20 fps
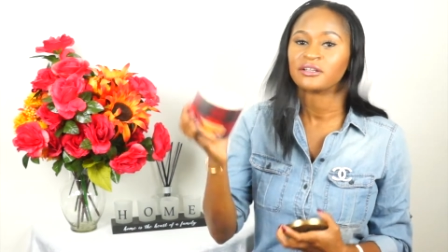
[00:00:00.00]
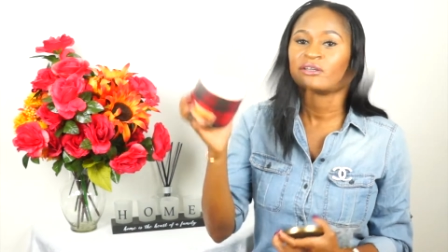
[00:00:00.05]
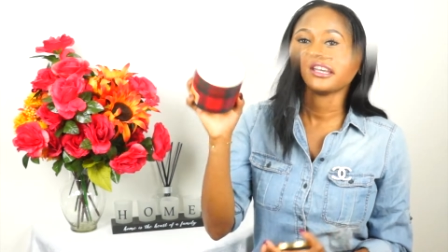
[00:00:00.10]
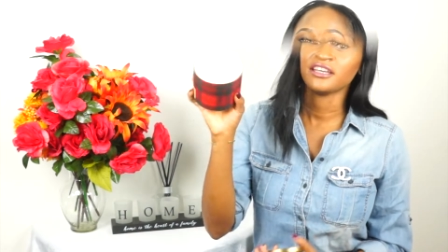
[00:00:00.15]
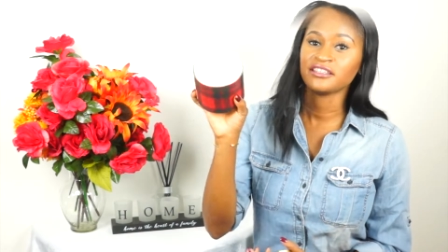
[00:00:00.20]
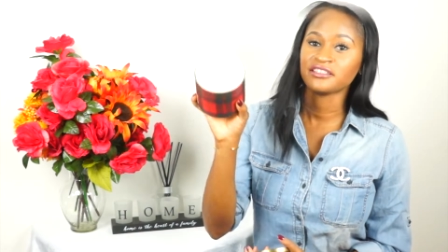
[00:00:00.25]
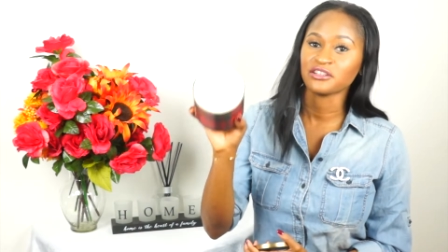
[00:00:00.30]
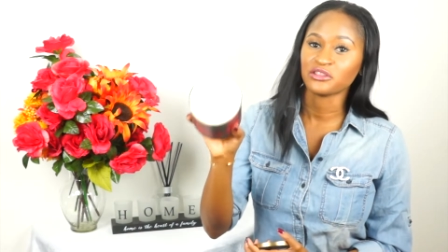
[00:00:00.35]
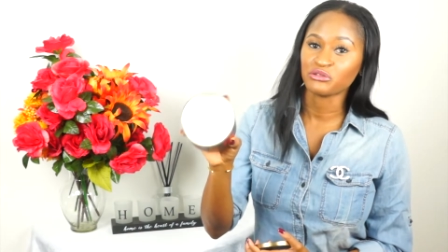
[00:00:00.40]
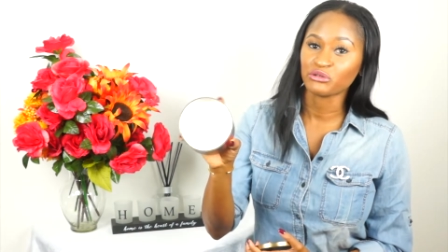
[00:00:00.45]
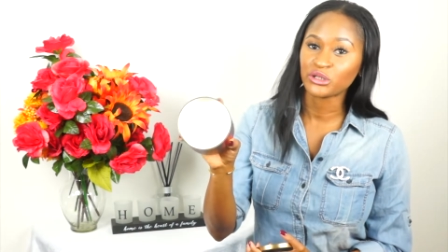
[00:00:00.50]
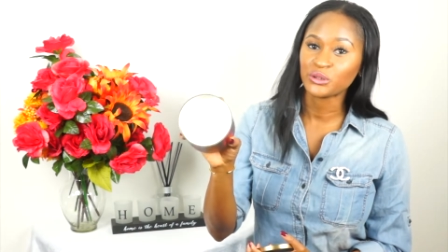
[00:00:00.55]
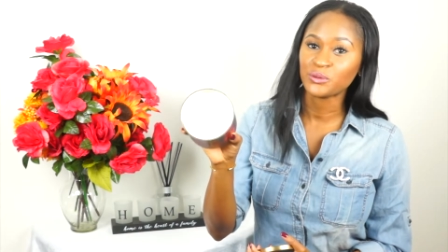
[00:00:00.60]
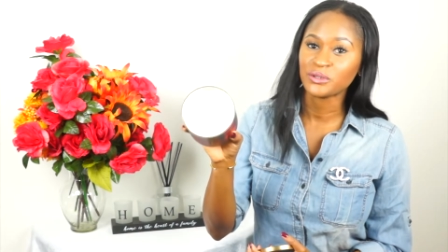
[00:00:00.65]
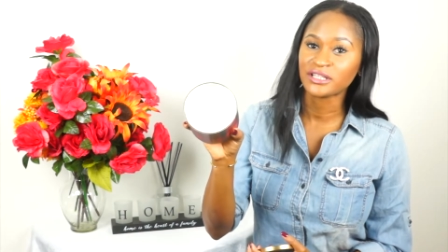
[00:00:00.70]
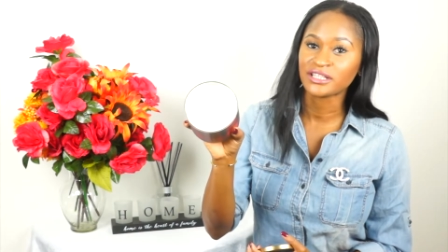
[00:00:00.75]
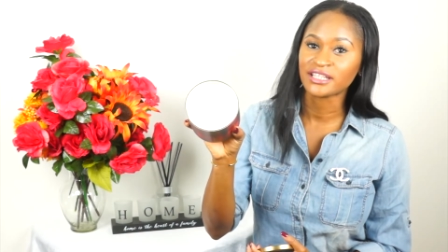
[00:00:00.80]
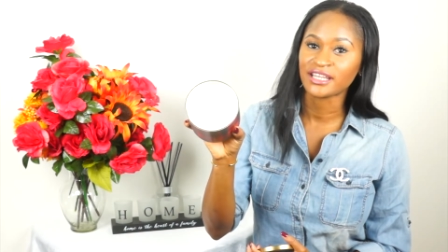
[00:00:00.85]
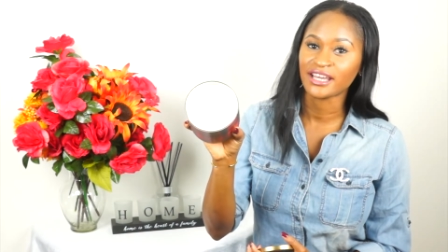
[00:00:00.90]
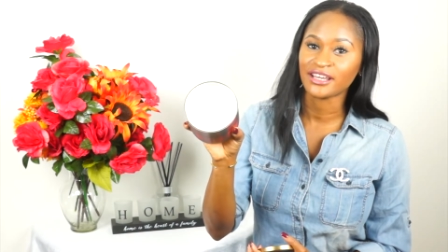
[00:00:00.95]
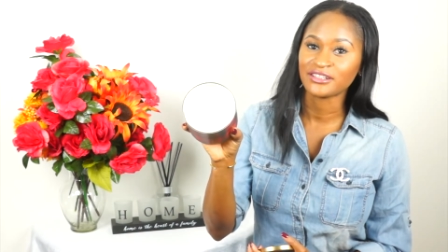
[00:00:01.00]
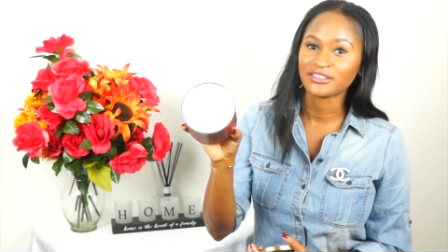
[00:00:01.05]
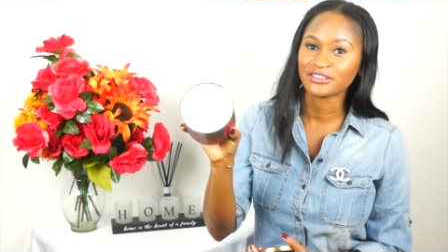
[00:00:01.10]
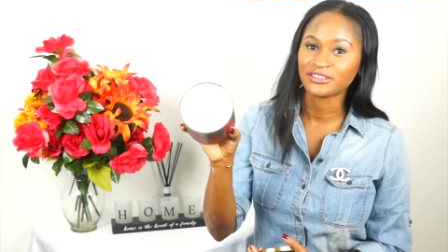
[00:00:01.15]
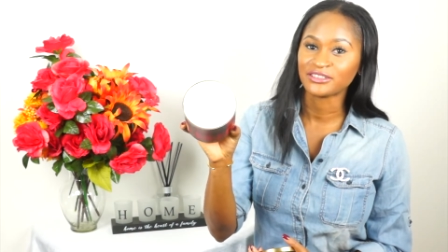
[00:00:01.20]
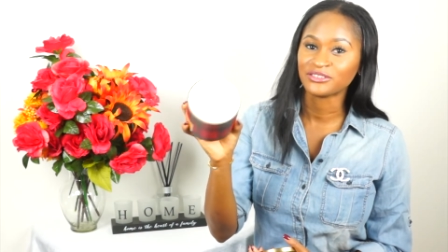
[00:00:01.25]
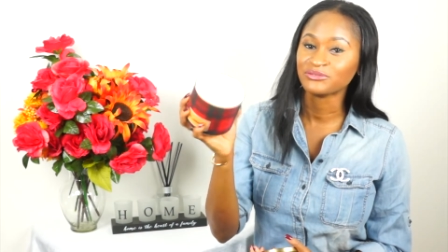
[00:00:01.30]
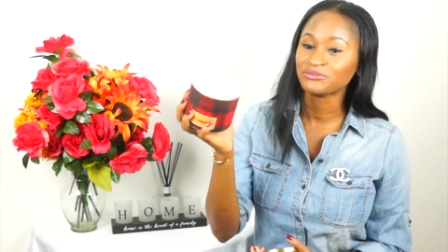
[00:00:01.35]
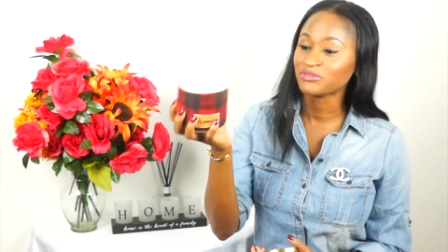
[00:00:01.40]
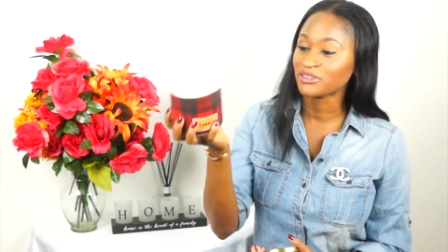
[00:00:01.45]
It's a three-week
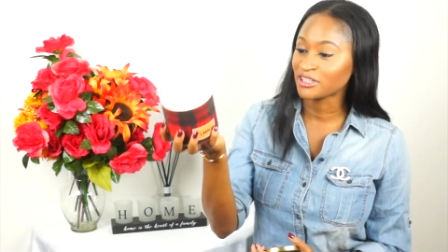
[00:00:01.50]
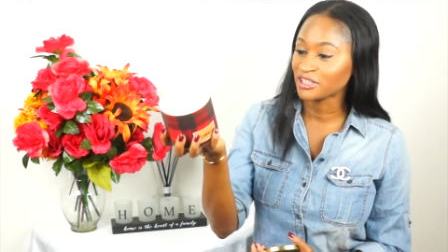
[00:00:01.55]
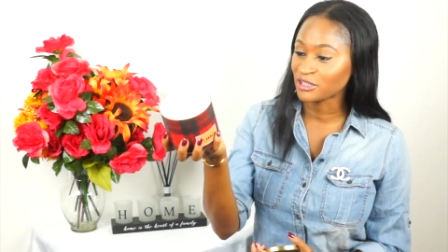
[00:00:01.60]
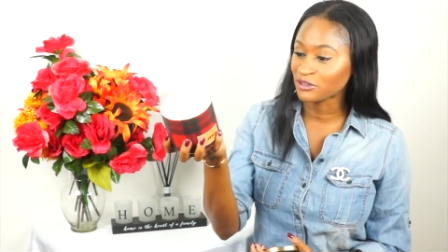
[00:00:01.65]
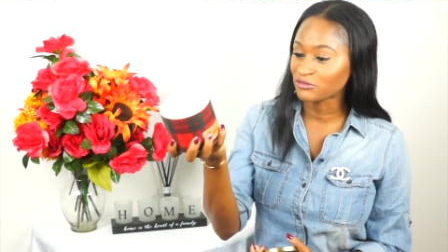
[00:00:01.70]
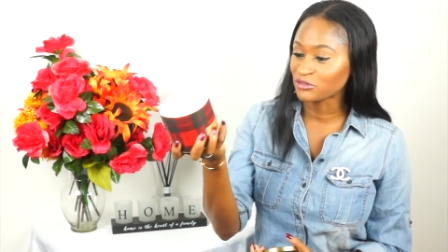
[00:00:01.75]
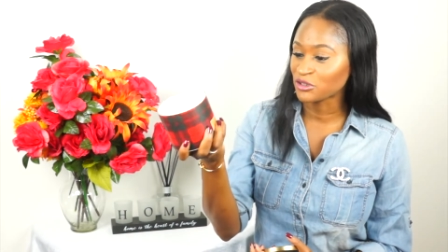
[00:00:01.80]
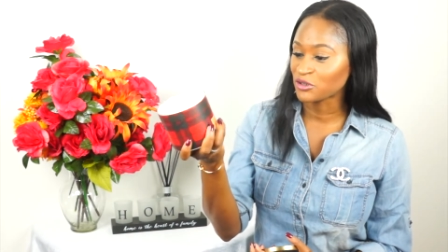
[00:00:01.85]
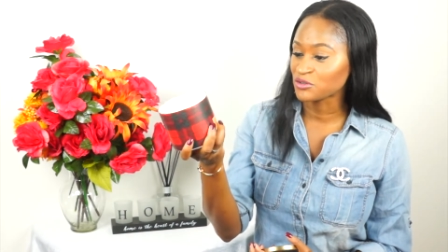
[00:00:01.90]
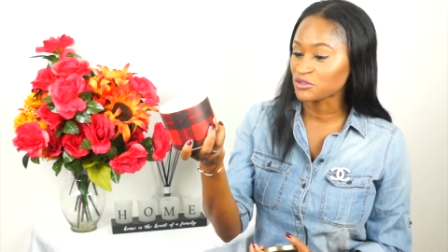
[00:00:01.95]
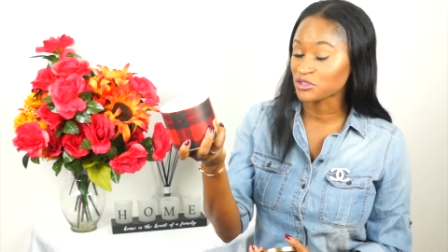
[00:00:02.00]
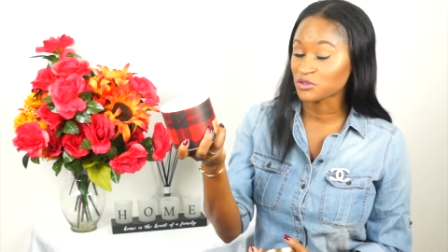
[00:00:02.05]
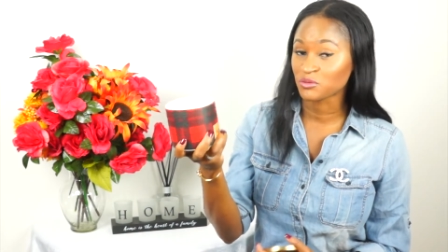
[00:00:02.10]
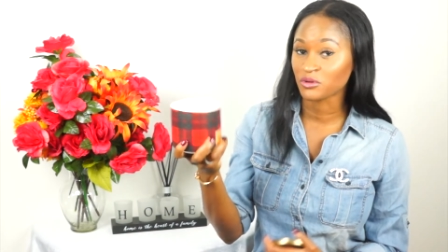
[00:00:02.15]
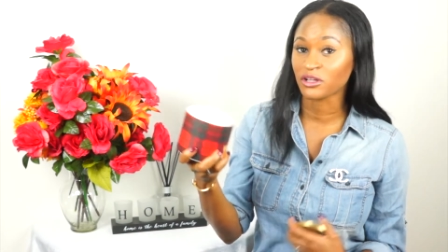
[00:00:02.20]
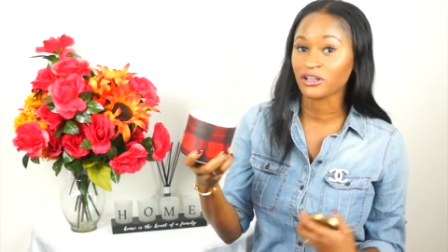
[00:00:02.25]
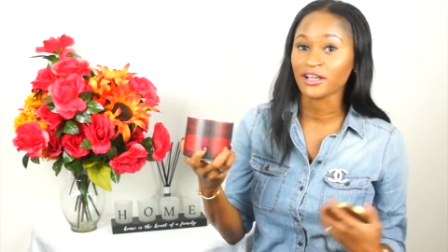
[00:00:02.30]
candle. Love those as well.